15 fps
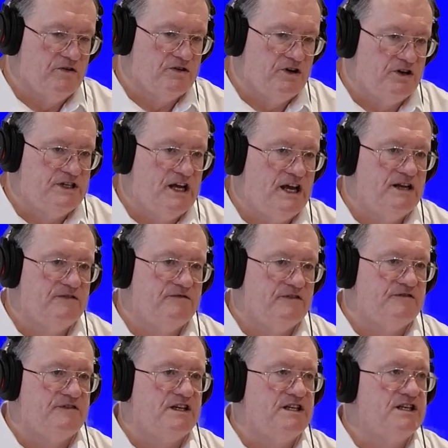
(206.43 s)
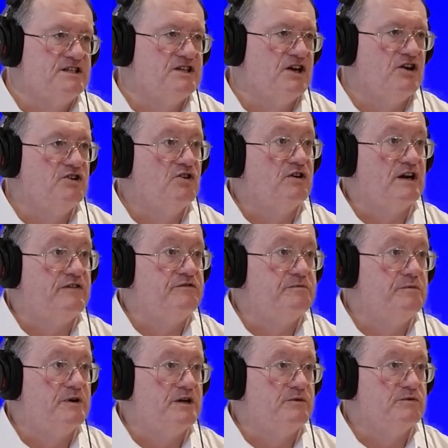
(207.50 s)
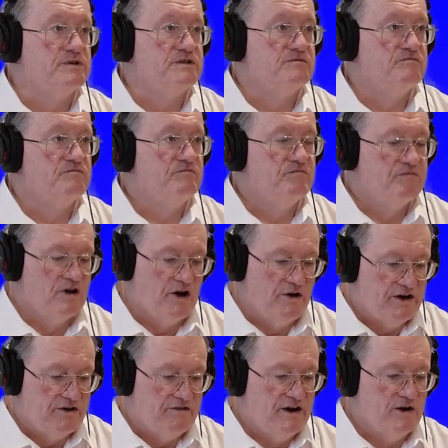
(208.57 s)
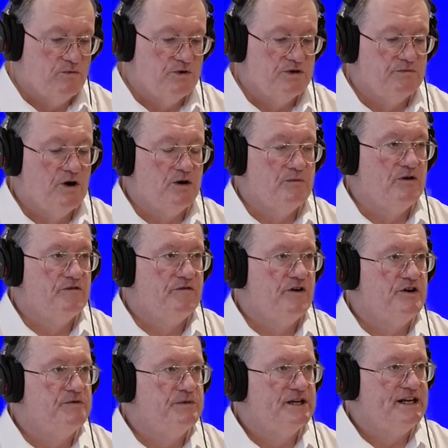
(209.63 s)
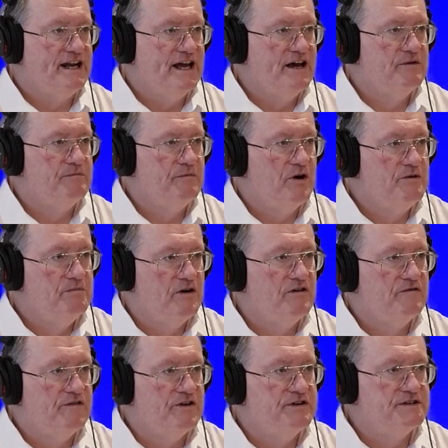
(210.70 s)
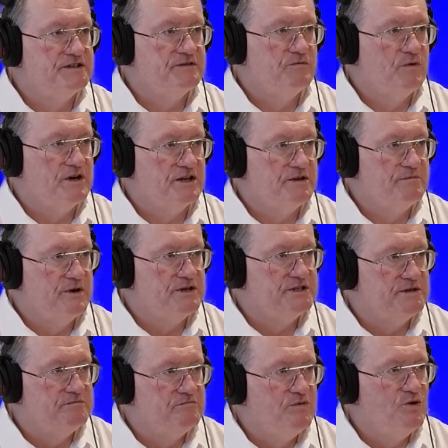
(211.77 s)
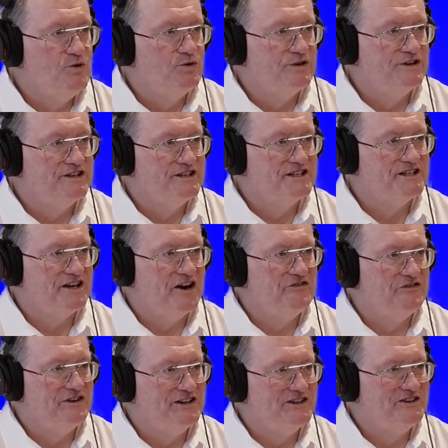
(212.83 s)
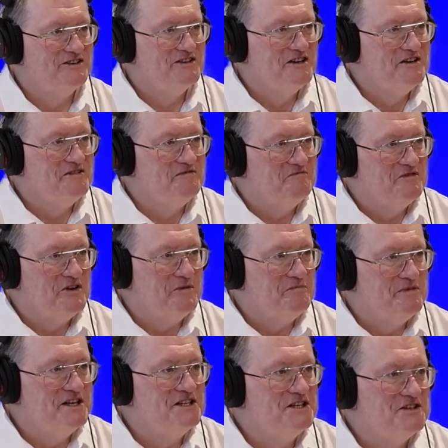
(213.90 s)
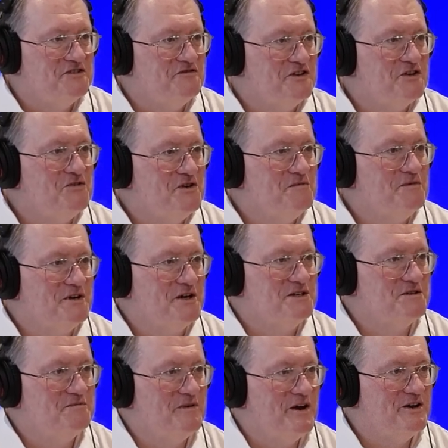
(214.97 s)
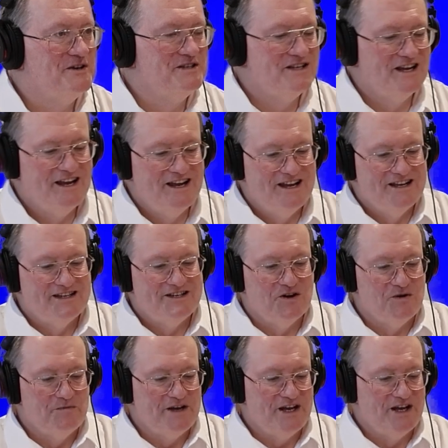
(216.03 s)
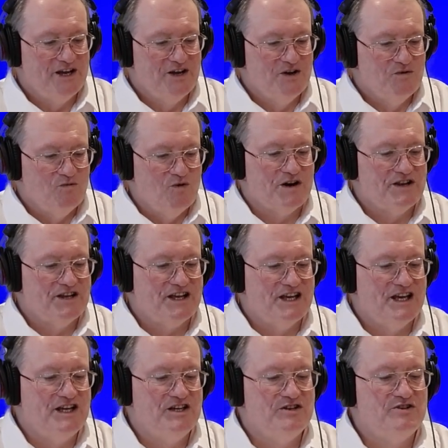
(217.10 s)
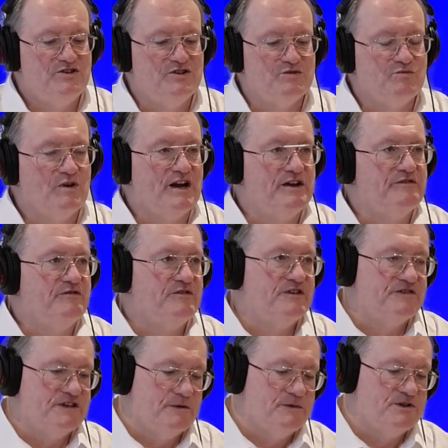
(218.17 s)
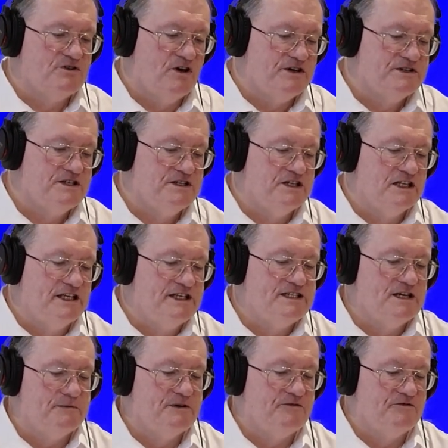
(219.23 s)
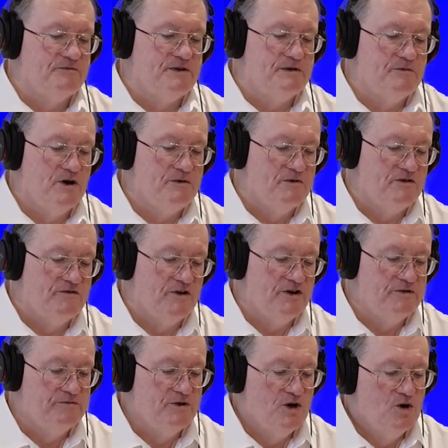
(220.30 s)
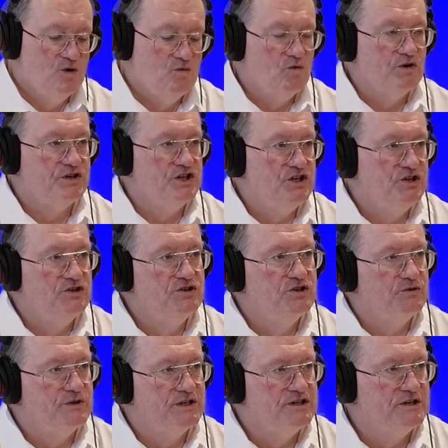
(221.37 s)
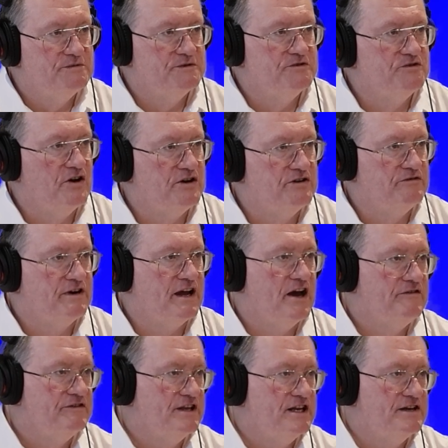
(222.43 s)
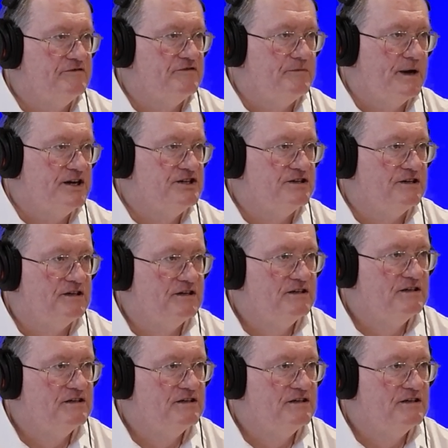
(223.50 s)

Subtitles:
You know, 10, 15 years ago, not everybody was going around with a mobile phone, but now mobile phones are one of the most important discovery, you know, pieces of equipment, I suppose. Tell me, what are the key issues? What if someone tries to delete something from their mobile phone, what do you do in terms of trying to recover that information?